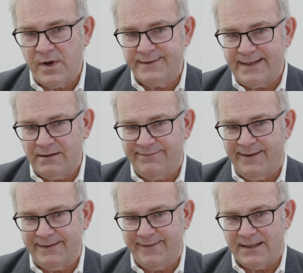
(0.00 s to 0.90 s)
we
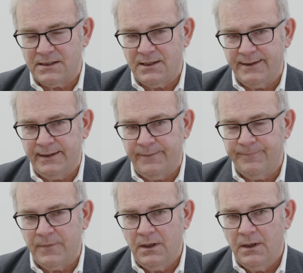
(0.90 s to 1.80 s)
identified in that study
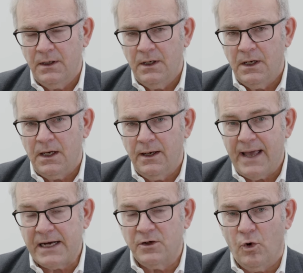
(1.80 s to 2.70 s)

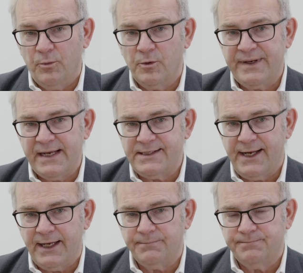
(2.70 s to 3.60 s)
had a normal
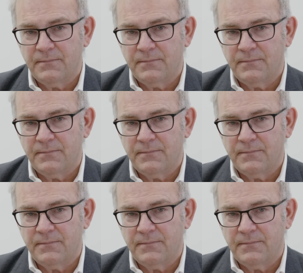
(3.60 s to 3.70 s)
PSA.